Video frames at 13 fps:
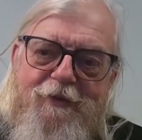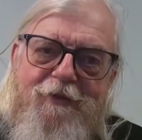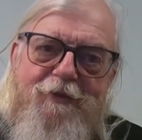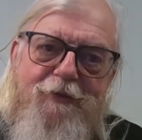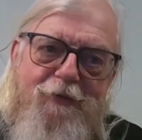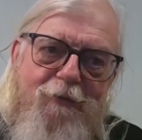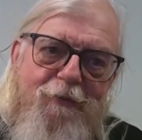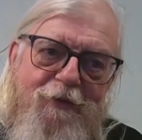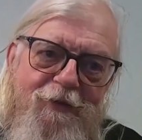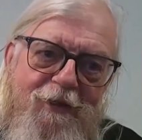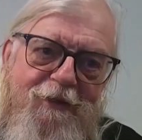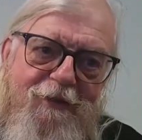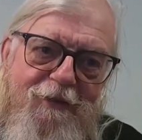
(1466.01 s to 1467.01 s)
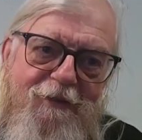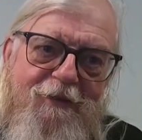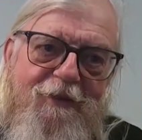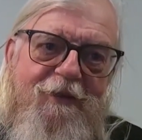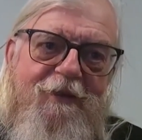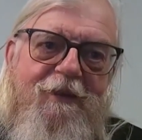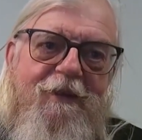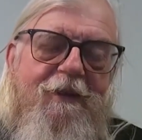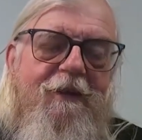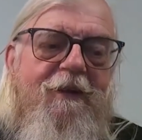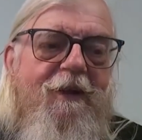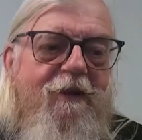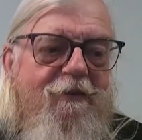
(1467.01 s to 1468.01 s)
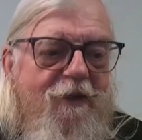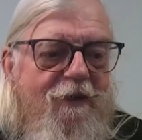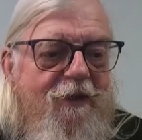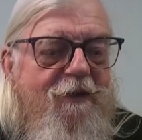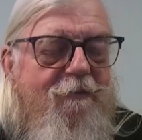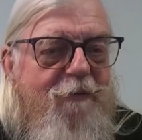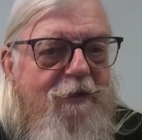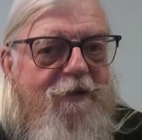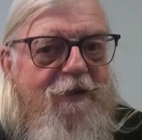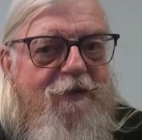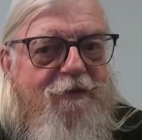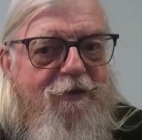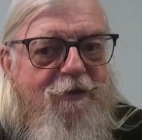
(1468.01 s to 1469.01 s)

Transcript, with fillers: He's a superintendent so I'd like to be a teacher.